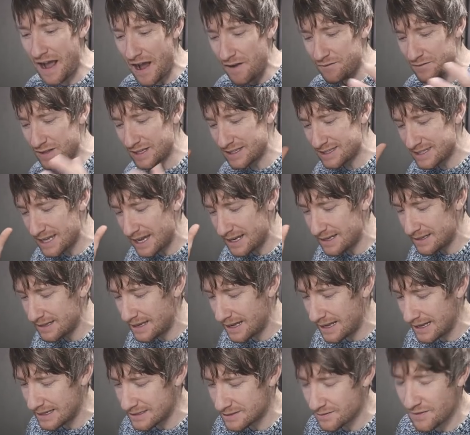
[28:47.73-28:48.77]
after 10
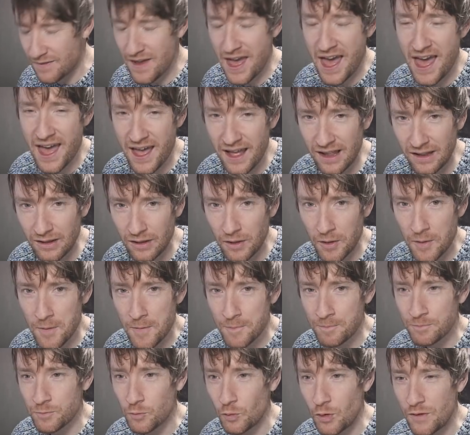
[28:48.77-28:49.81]
days of hell,
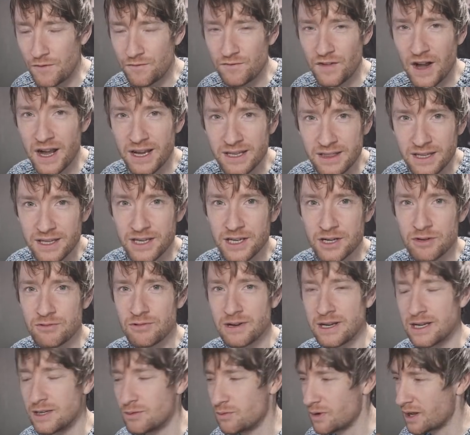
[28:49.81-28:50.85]
we finally
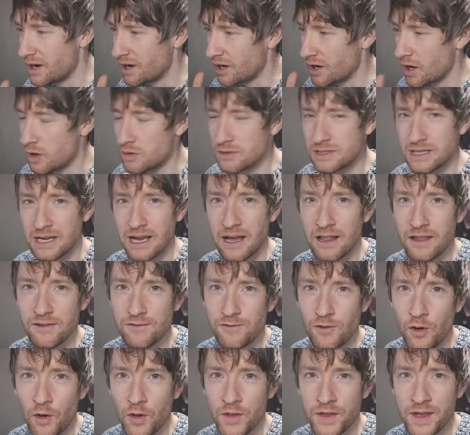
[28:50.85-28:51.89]
agreed we're gonna go to
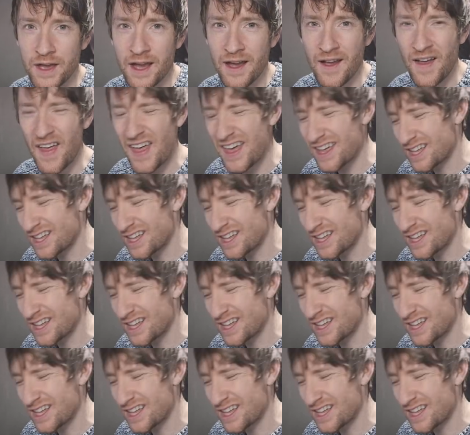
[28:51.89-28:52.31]
California,